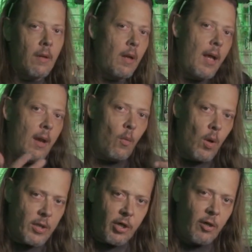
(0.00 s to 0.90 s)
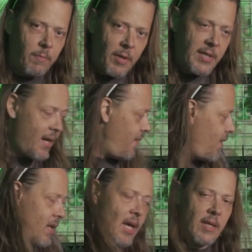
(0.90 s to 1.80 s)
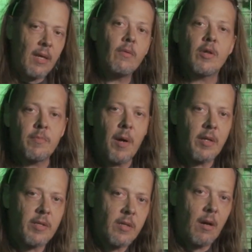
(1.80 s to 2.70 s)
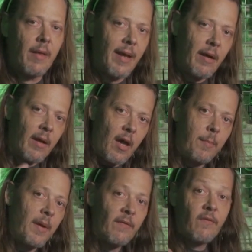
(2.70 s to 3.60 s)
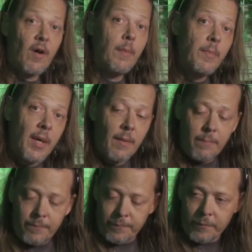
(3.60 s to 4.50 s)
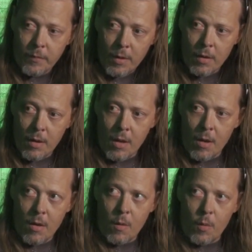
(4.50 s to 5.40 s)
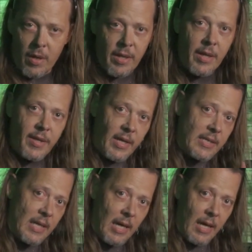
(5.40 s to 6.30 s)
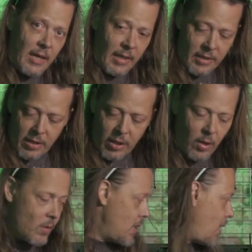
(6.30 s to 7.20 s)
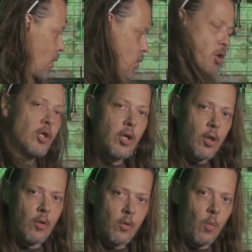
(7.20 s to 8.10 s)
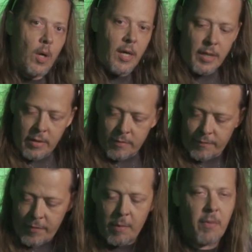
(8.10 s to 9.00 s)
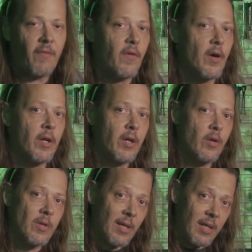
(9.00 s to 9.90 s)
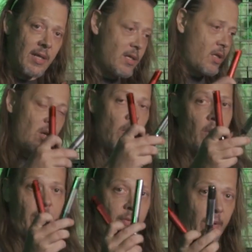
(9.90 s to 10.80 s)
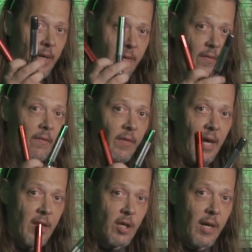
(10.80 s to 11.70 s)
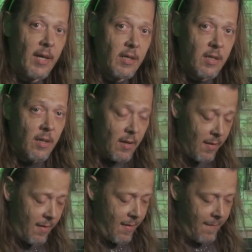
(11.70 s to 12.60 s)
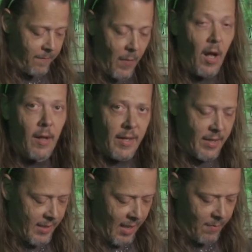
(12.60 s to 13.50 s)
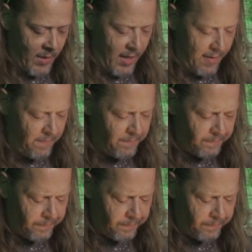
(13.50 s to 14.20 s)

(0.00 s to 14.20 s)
and what you're perceiving that their responses are that are coming from them. One of the things that I'd like to do is I don't just use one. I prefer to use at least 2 or 3 different flashlights, all at the same time.